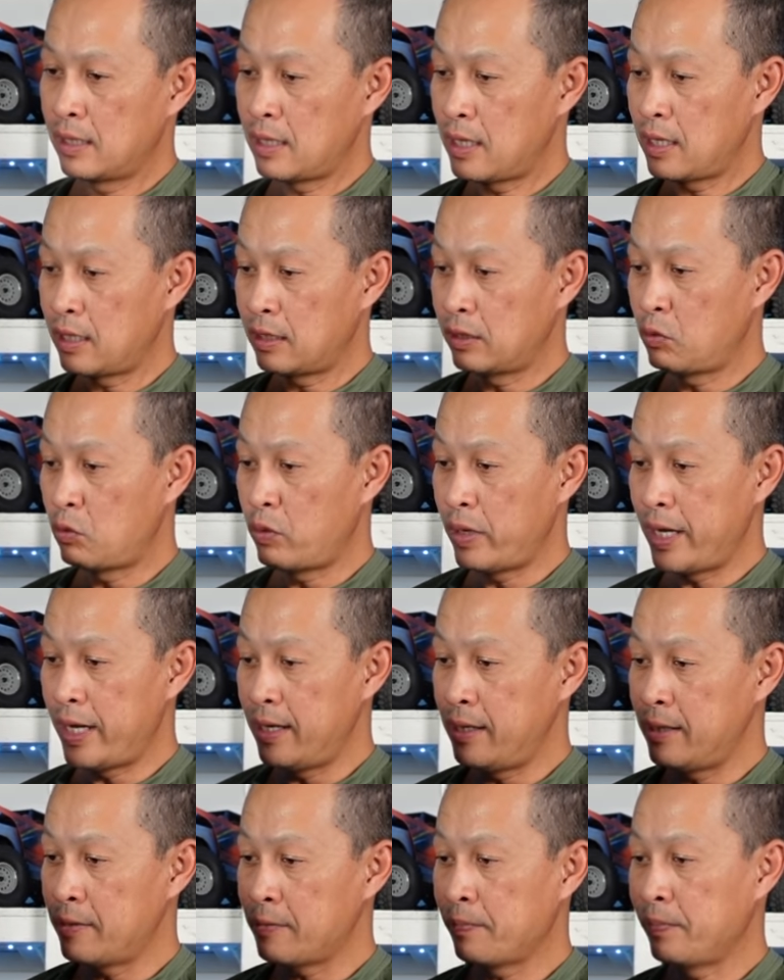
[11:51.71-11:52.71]
out of the
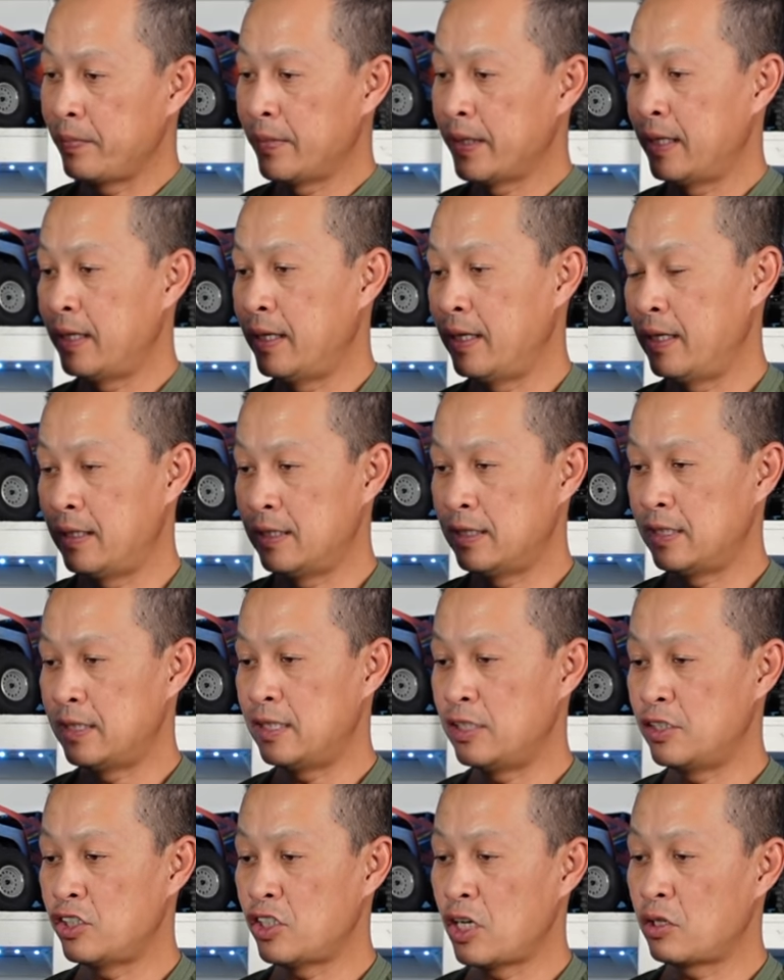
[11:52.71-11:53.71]
way. And let's
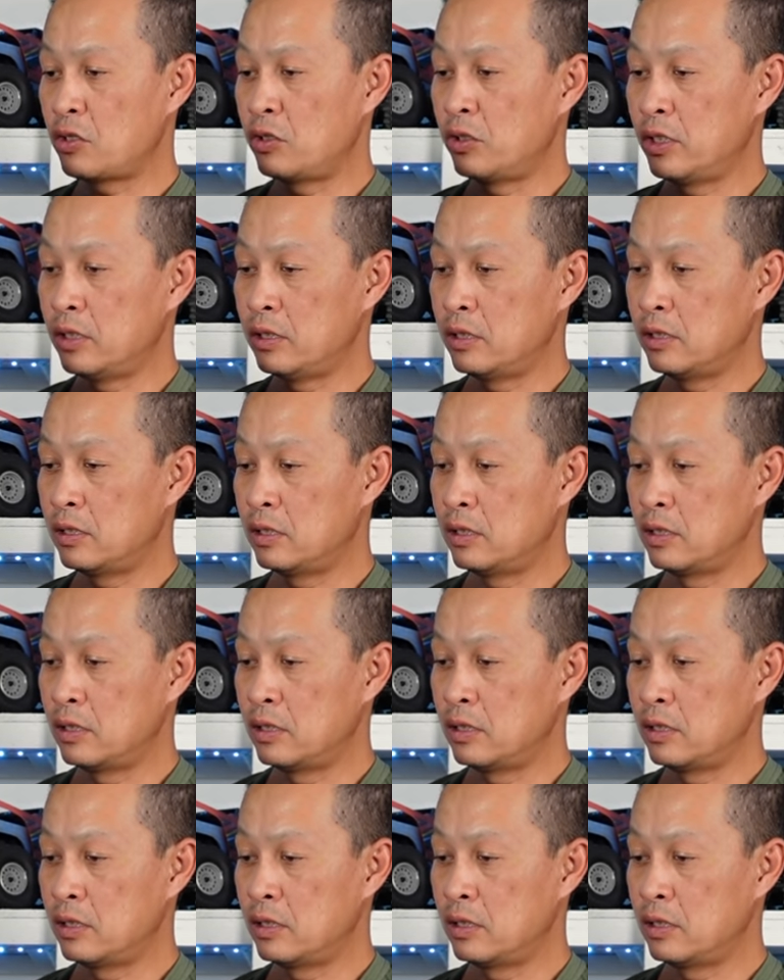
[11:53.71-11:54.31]
see the shock oil.